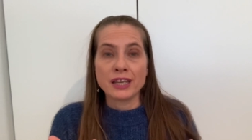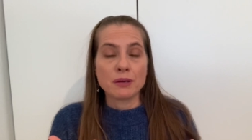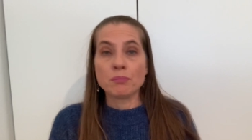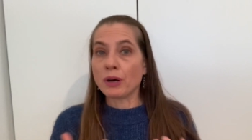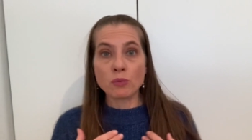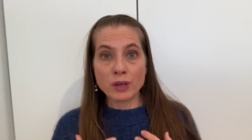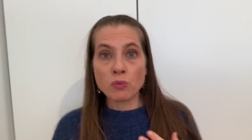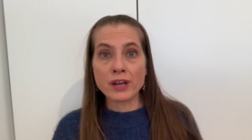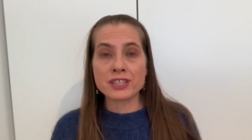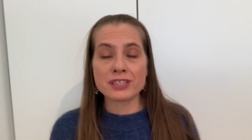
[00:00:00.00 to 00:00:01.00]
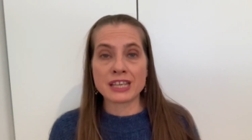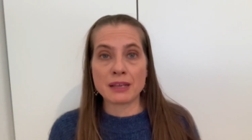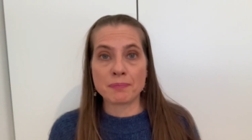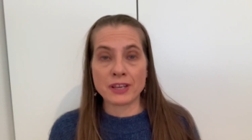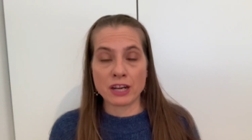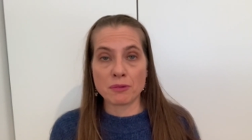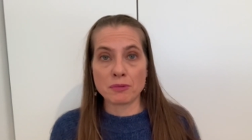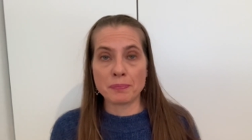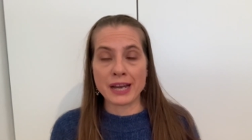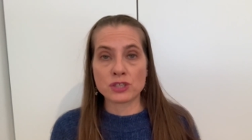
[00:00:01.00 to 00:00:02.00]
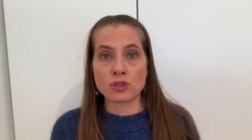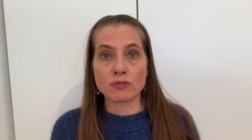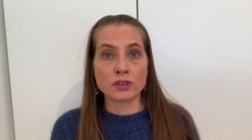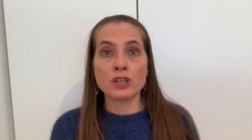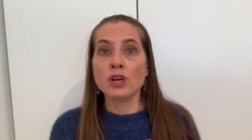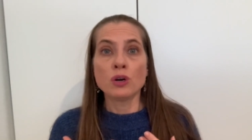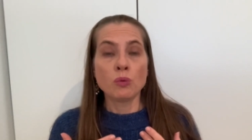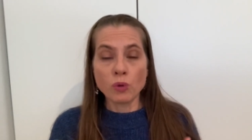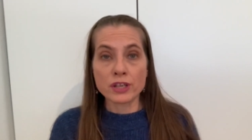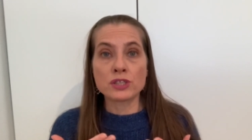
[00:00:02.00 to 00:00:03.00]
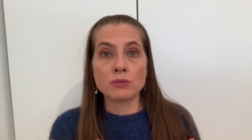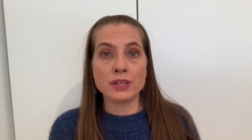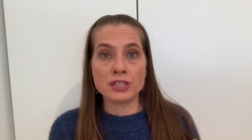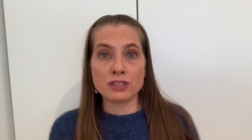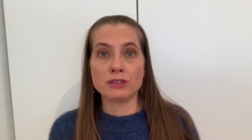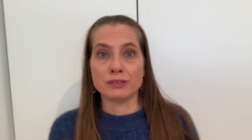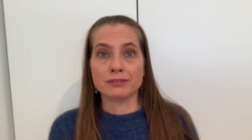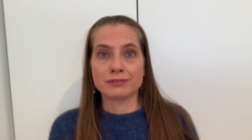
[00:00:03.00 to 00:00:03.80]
But we want to take care of the Passover. What do we do?